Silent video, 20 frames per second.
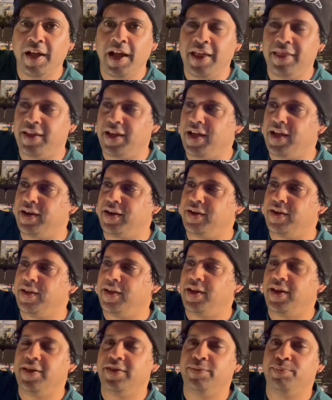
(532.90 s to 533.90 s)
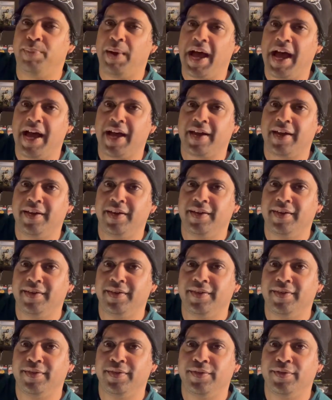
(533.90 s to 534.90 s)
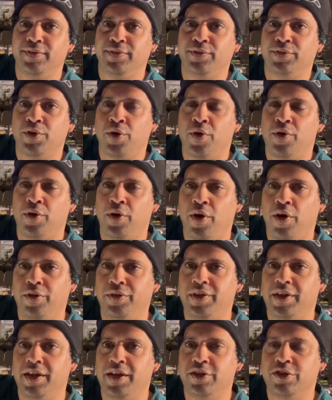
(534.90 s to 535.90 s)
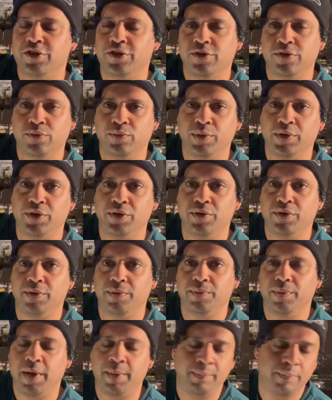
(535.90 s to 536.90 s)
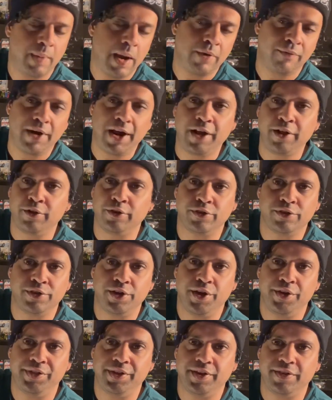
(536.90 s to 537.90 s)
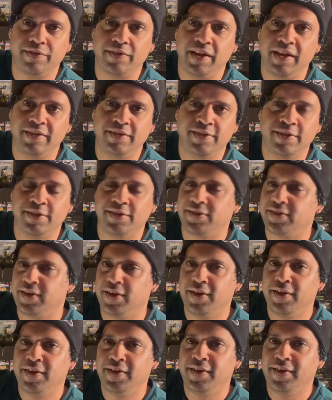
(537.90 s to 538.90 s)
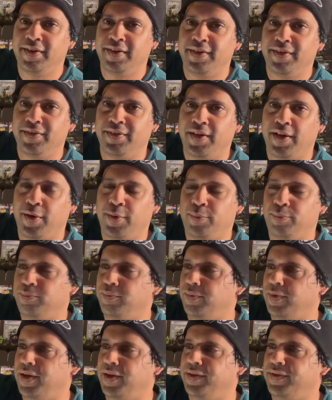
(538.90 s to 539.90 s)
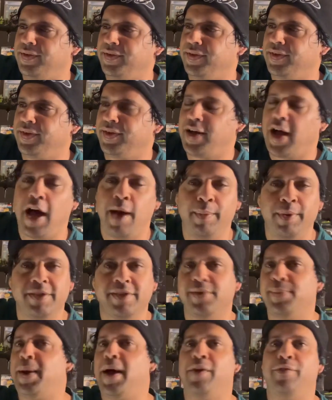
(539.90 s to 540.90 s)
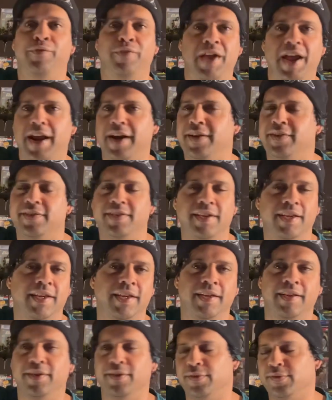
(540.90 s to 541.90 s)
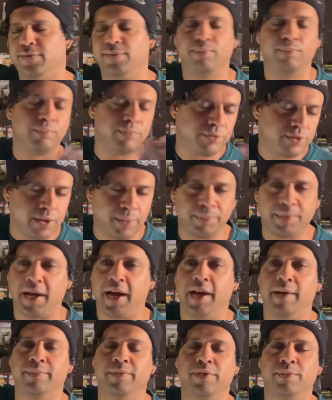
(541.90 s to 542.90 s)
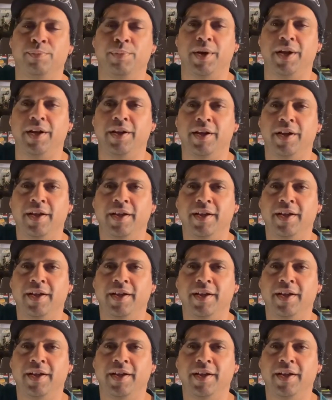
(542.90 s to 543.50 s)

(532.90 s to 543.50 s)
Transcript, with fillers: and then his back. So in all the issues we do, the, and my regulars know this, it's just um, comics about fantasy, you know, sometimes, but